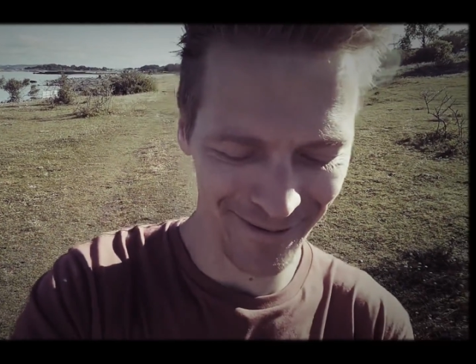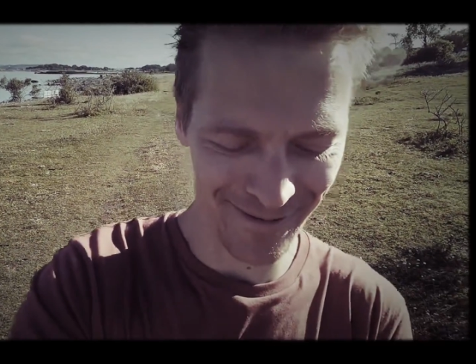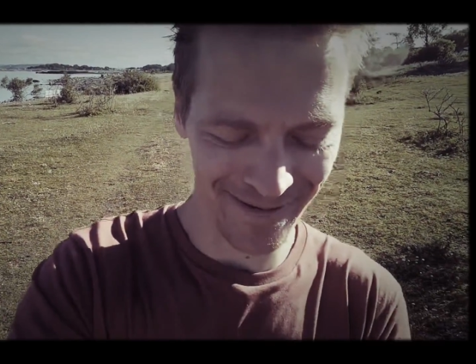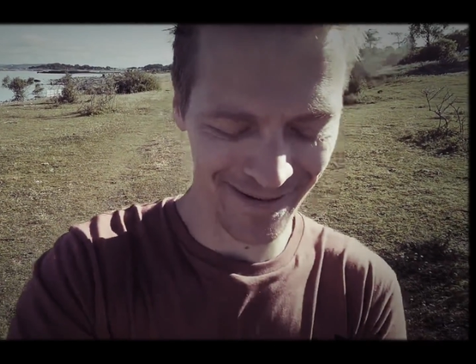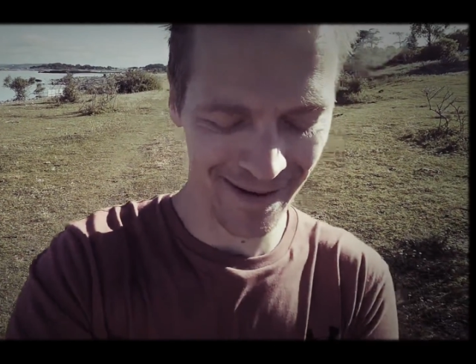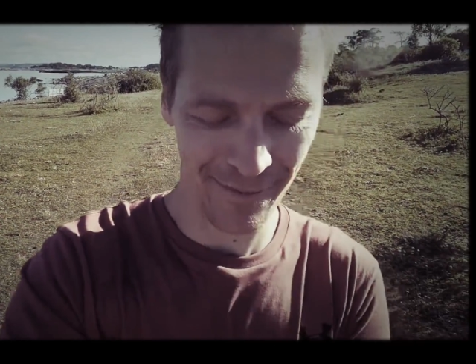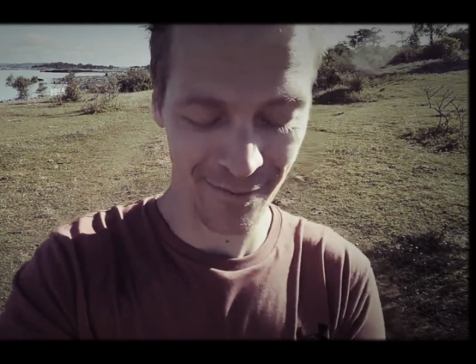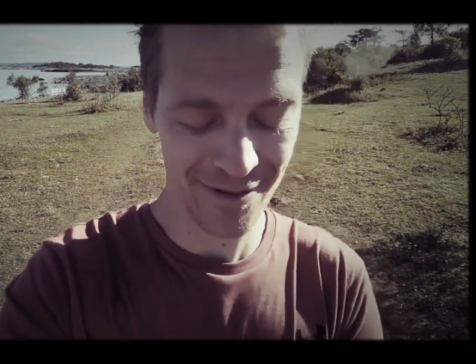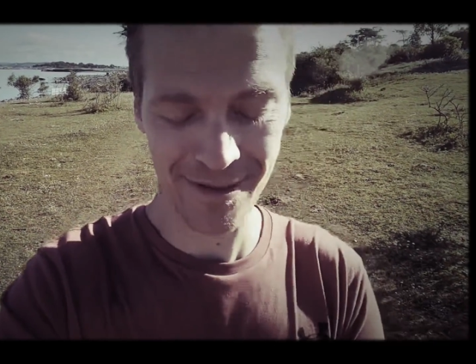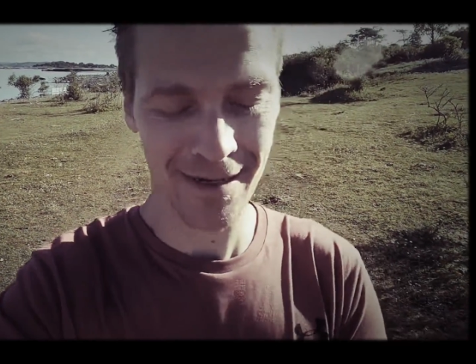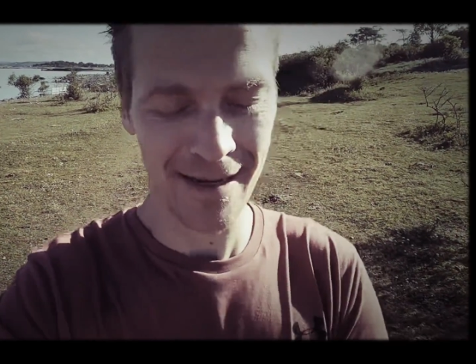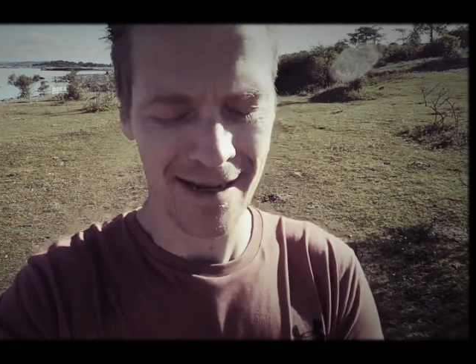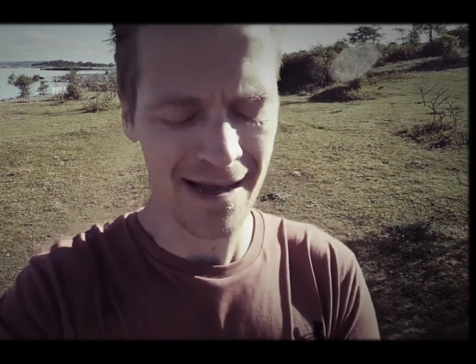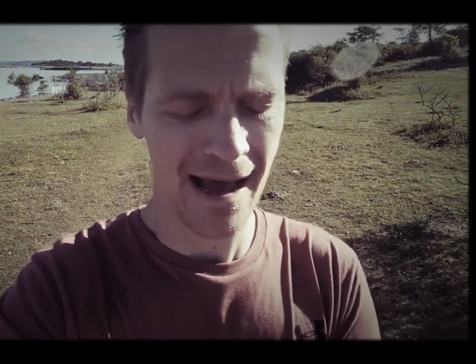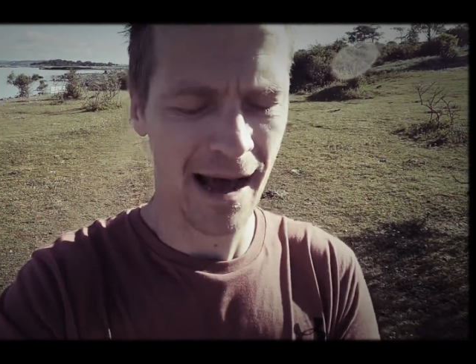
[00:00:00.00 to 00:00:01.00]
and I
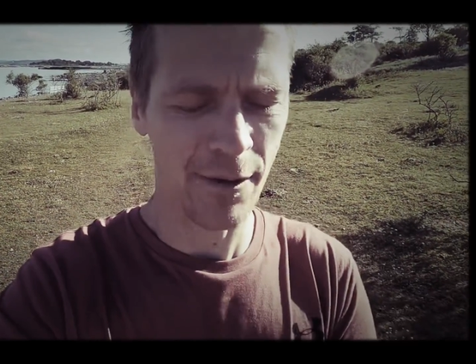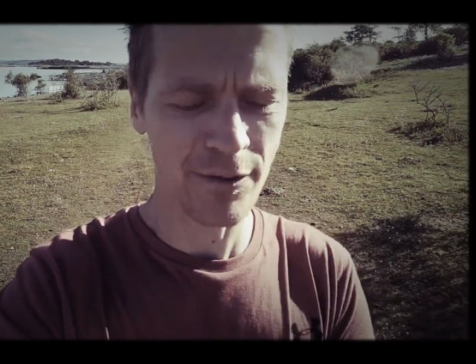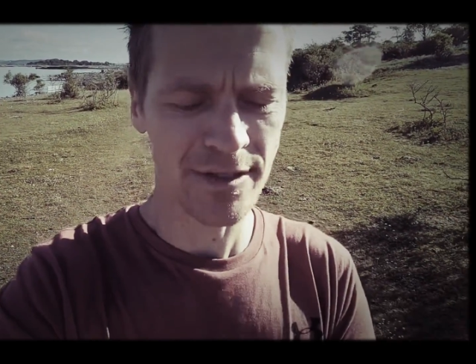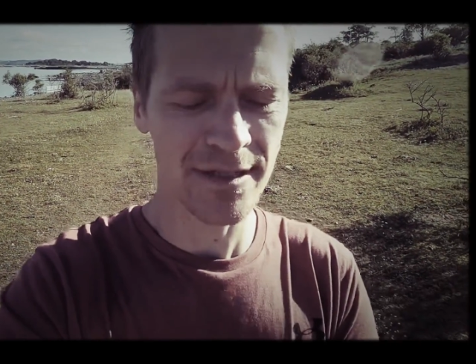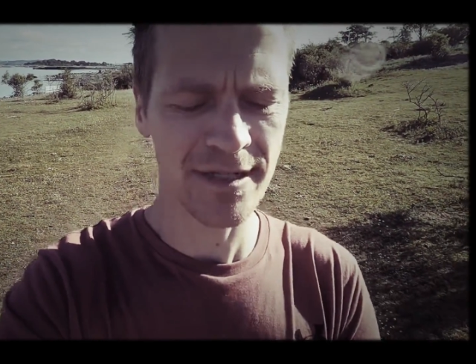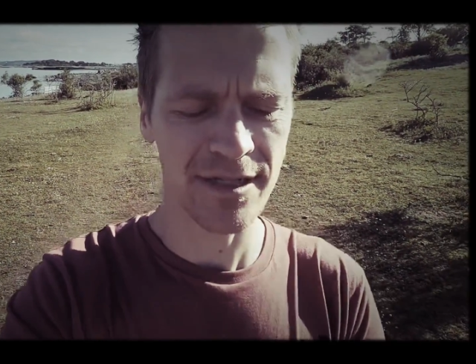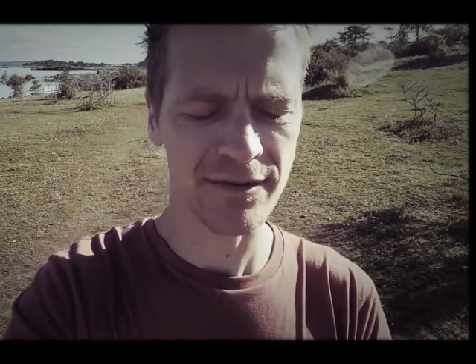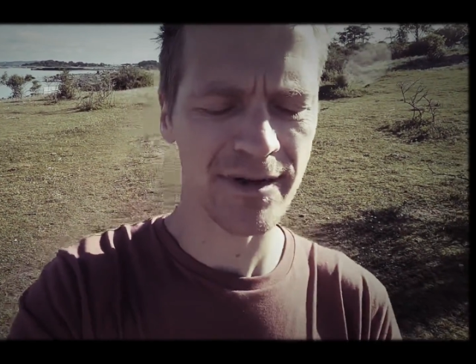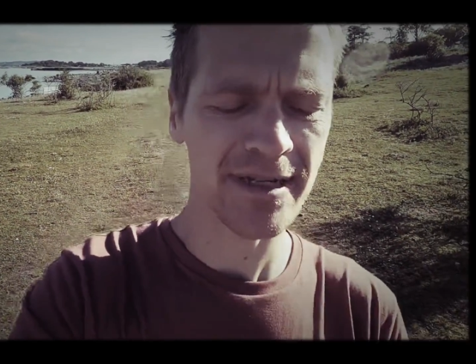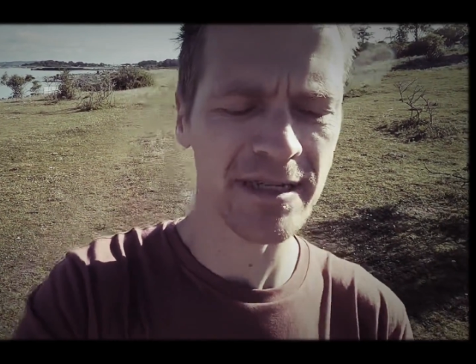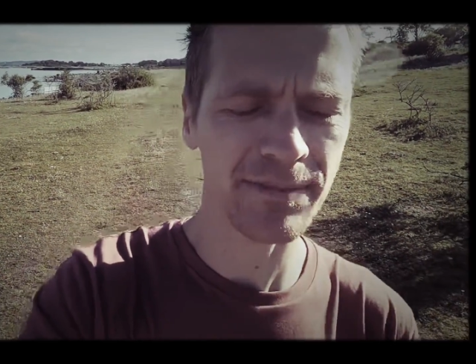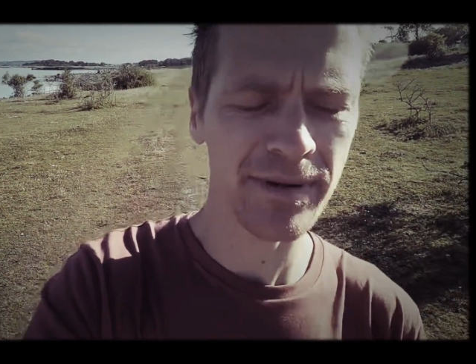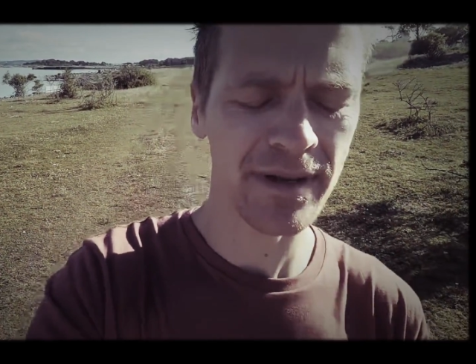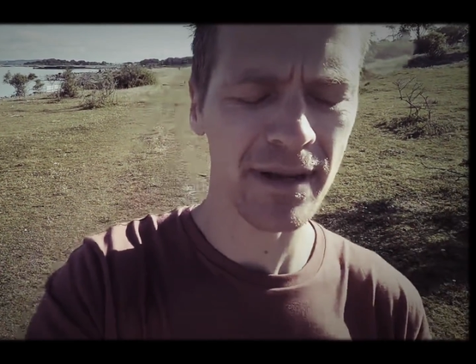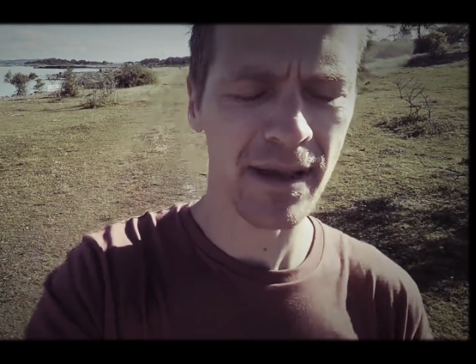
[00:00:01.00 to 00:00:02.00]
wasn't stressed,
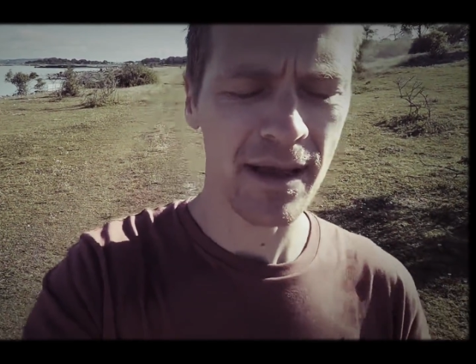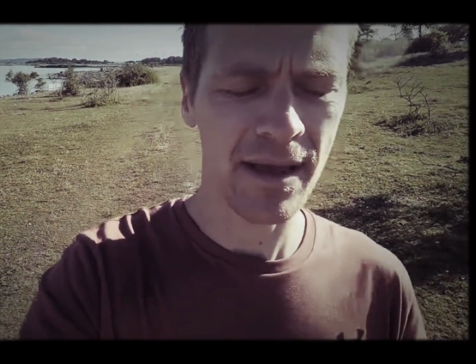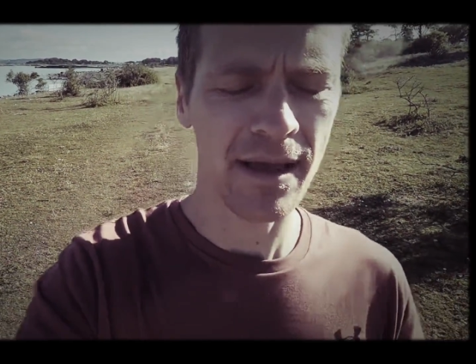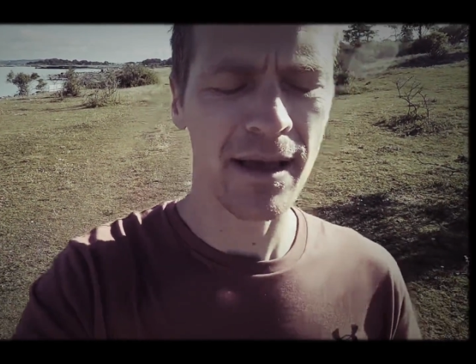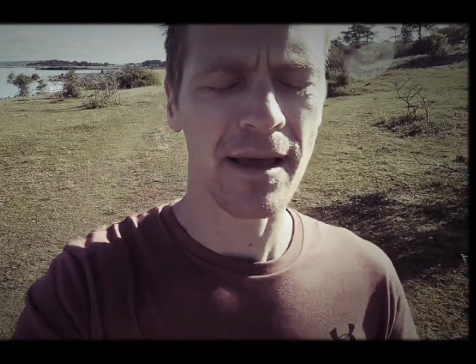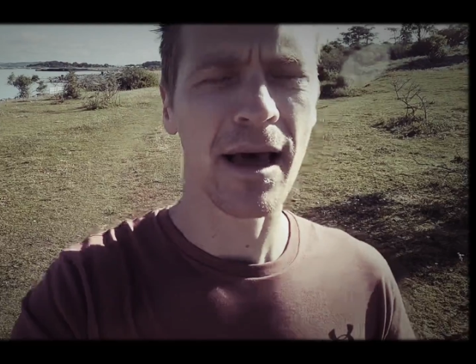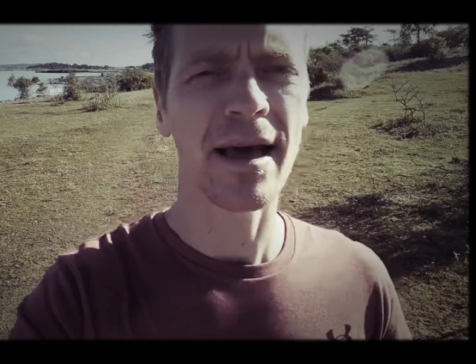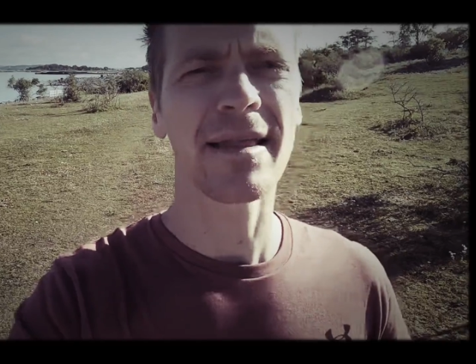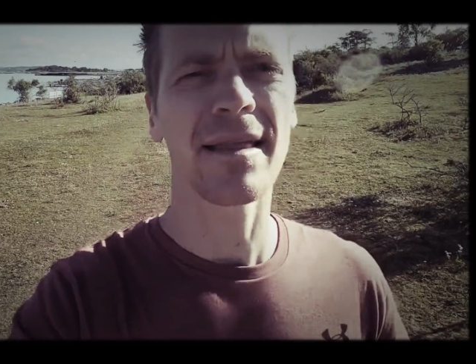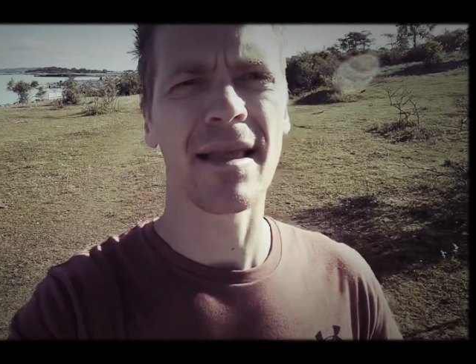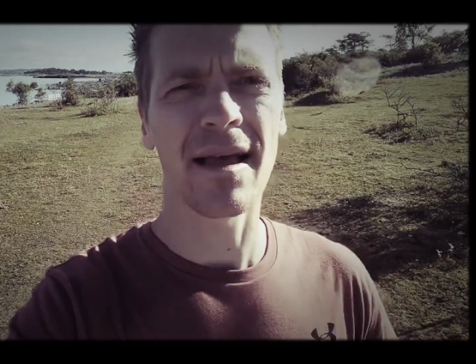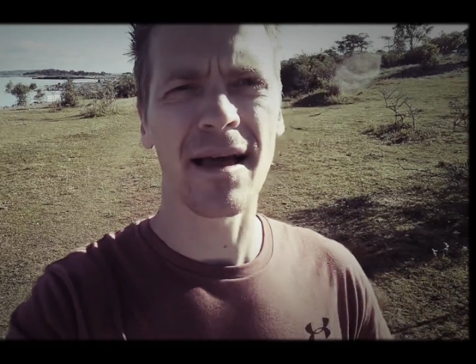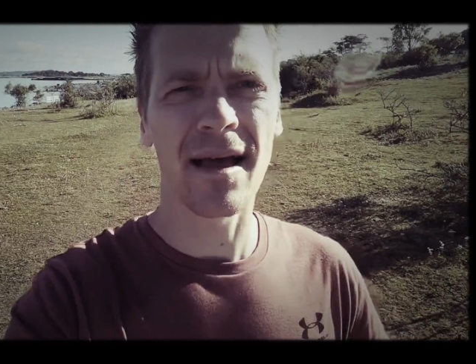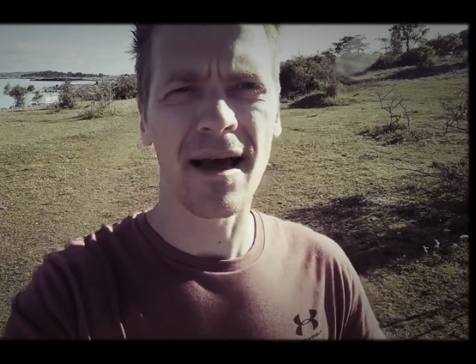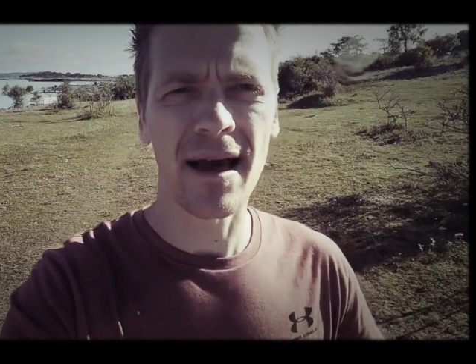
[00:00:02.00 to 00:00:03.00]
but I
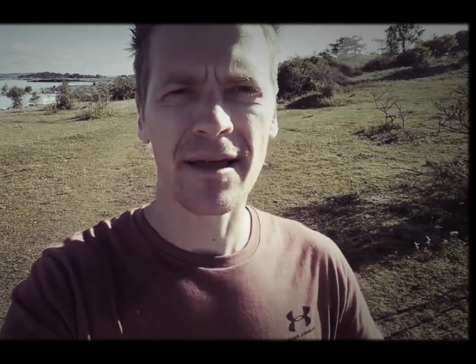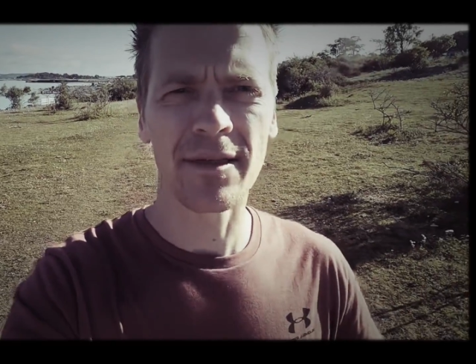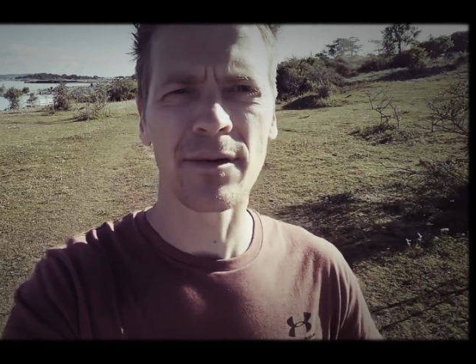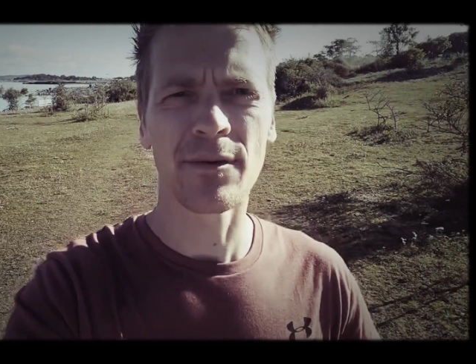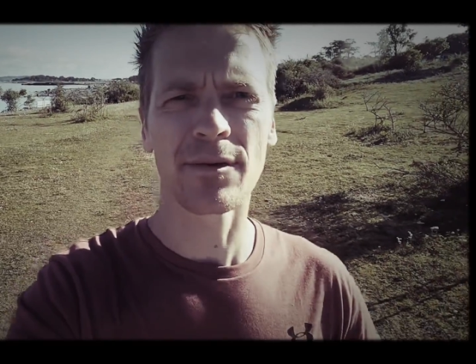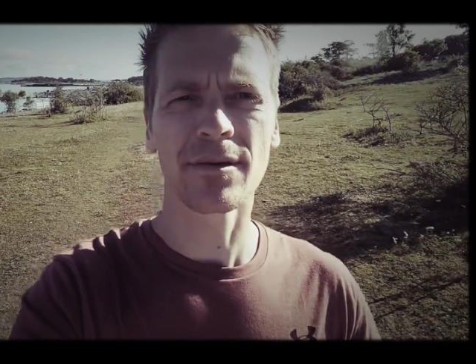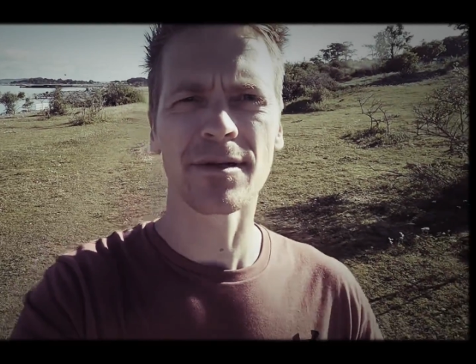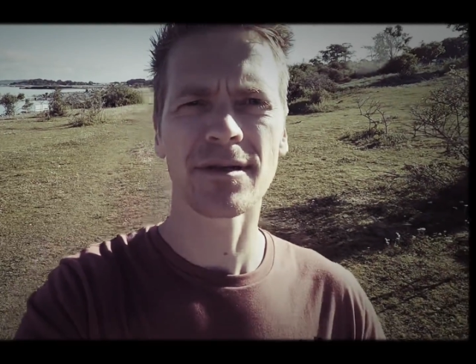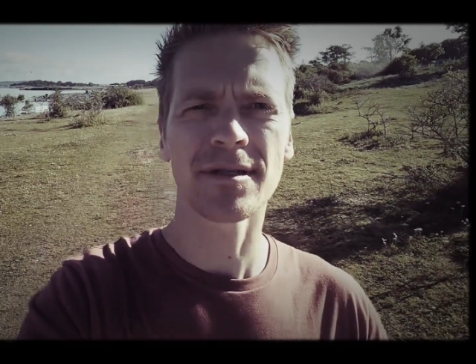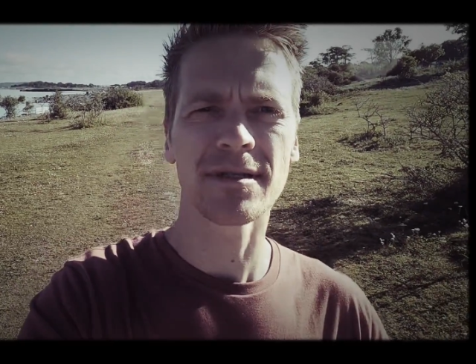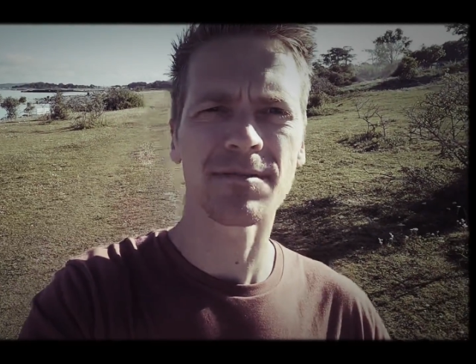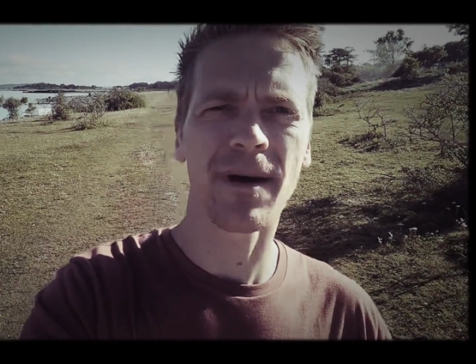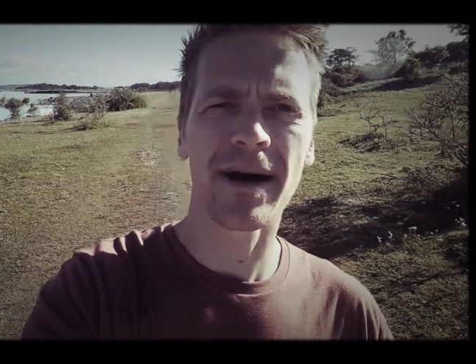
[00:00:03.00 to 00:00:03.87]
noticed